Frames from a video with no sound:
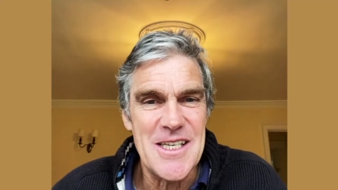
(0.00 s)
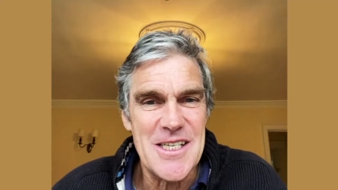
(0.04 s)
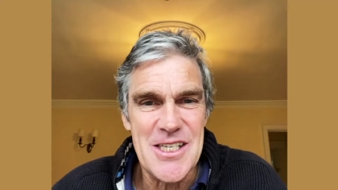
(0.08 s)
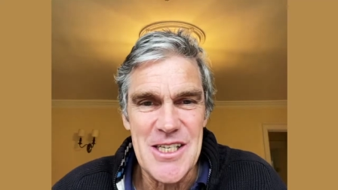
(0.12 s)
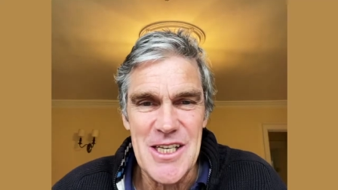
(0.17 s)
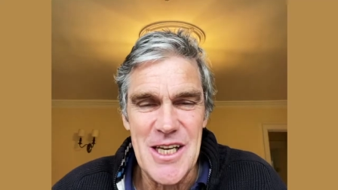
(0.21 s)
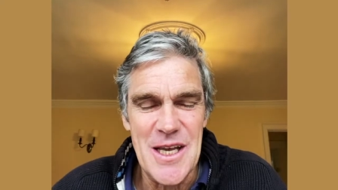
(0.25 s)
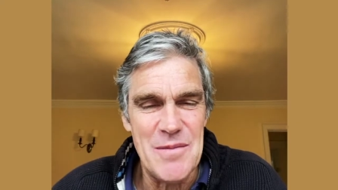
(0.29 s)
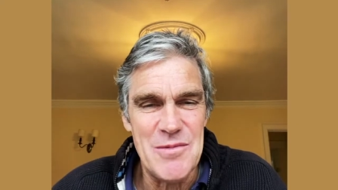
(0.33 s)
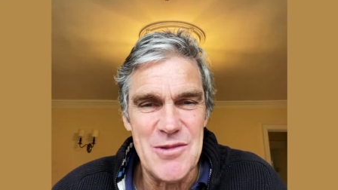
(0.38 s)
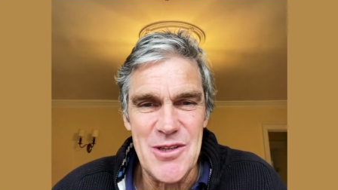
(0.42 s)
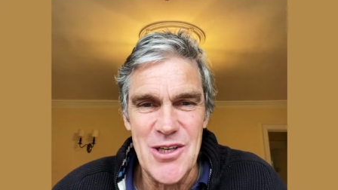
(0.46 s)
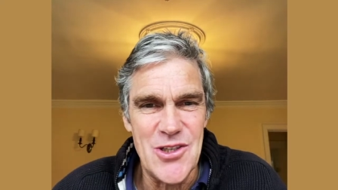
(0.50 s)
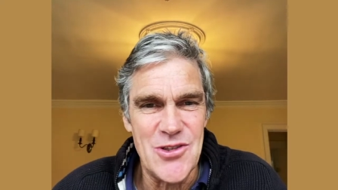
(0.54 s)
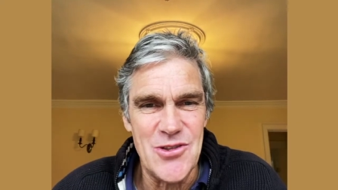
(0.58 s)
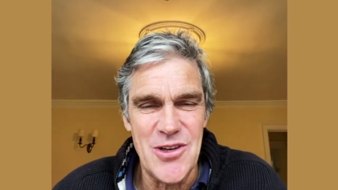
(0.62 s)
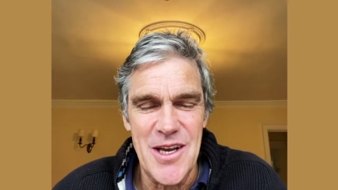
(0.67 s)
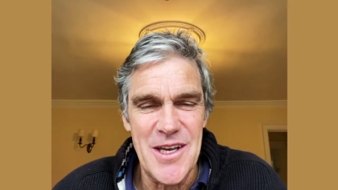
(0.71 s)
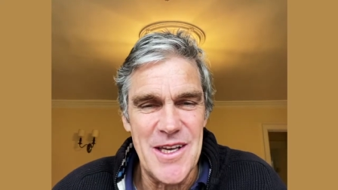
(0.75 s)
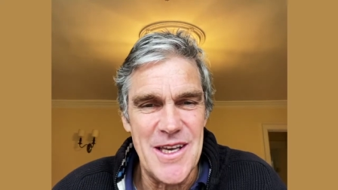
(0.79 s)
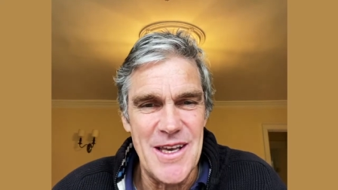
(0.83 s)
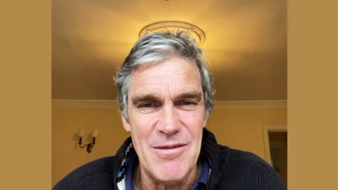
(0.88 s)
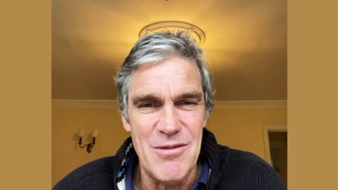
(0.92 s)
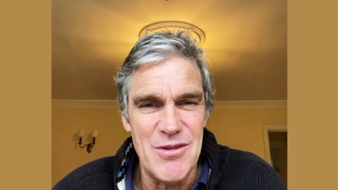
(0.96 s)
slept it,
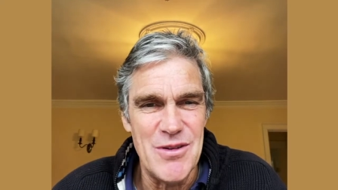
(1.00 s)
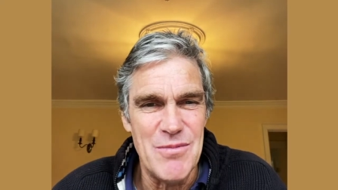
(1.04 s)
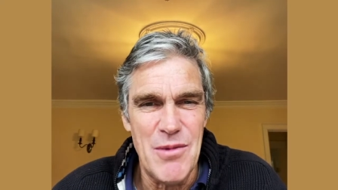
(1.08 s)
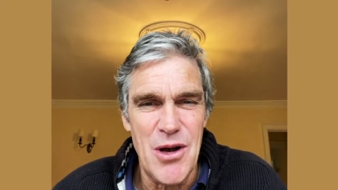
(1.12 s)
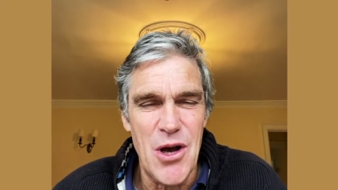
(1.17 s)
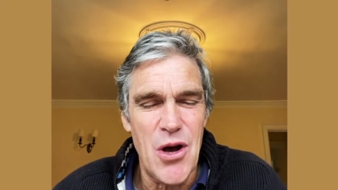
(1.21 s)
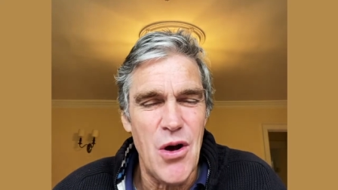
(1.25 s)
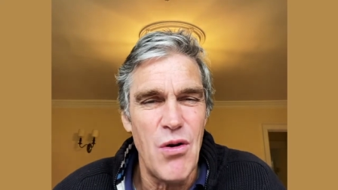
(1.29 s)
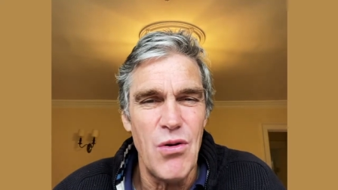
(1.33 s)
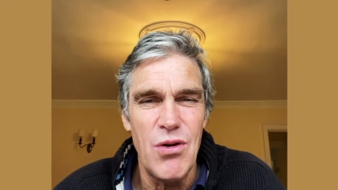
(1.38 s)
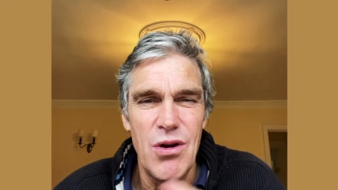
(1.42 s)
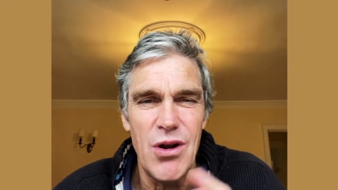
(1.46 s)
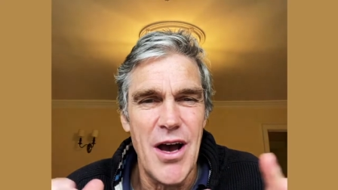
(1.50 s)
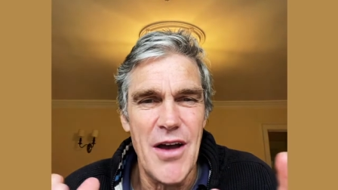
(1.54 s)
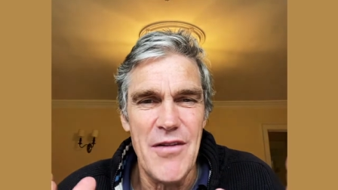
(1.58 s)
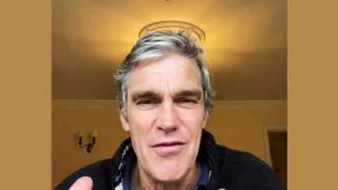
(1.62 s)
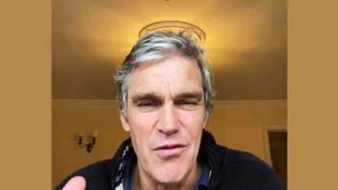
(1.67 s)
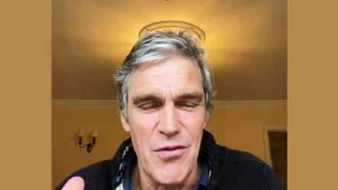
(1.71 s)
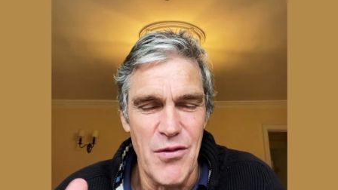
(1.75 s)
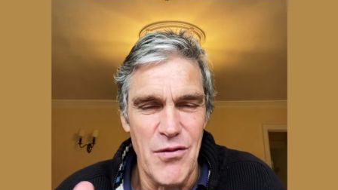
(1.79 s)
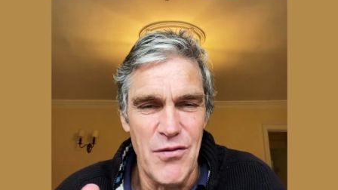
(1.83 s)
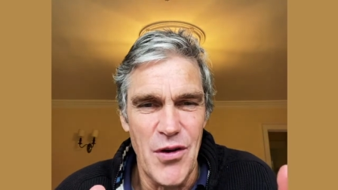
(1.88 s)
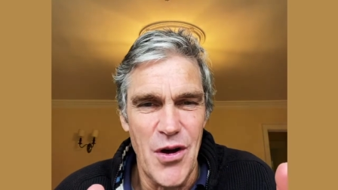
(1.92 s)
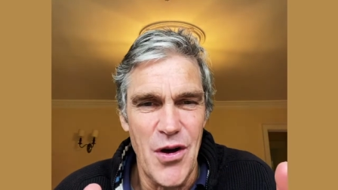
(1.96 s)
drank it. My whole
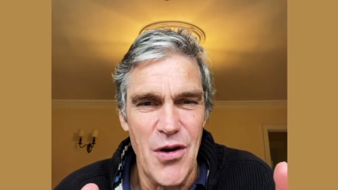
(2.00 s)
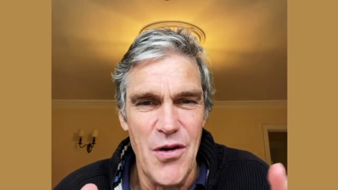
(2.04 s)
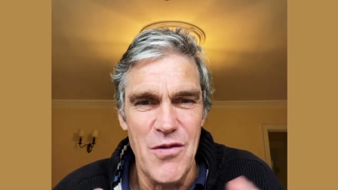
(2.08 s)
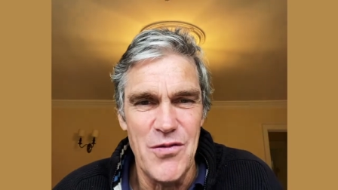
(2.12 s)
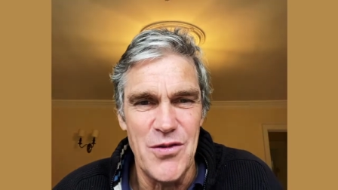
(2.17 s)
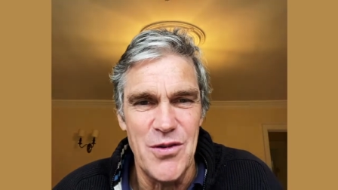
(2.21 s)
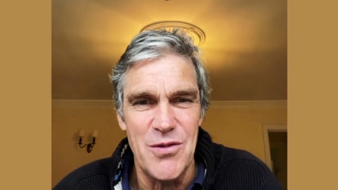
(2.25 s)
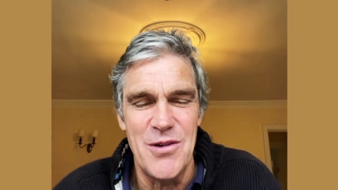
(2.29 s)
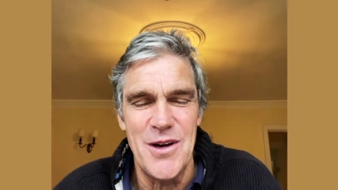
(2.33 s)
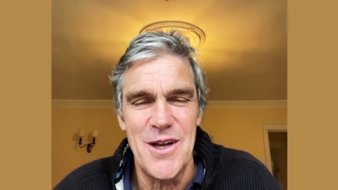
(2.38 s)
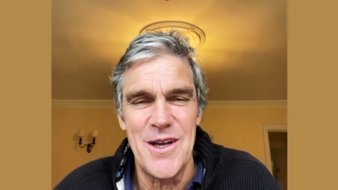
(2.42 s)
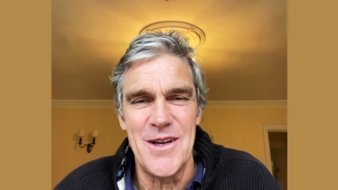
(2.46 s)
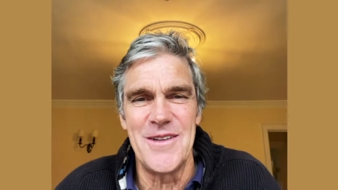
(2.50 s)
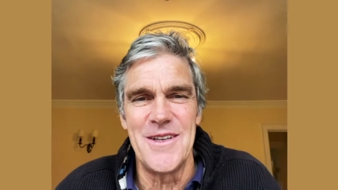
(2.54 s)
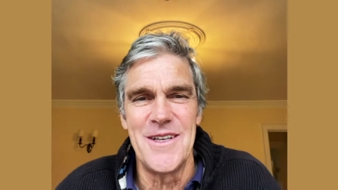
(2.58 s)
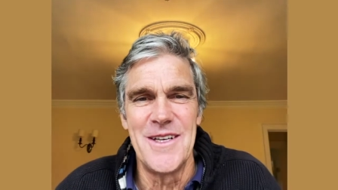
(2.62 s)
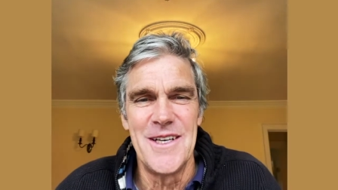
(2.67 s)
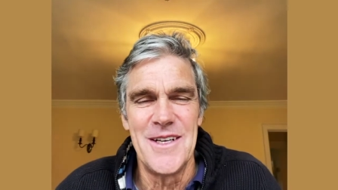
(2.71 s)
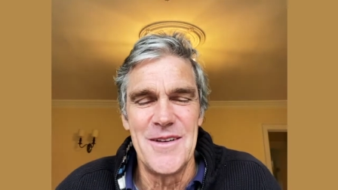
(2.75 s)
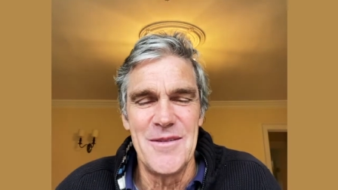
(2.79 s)
life revolved around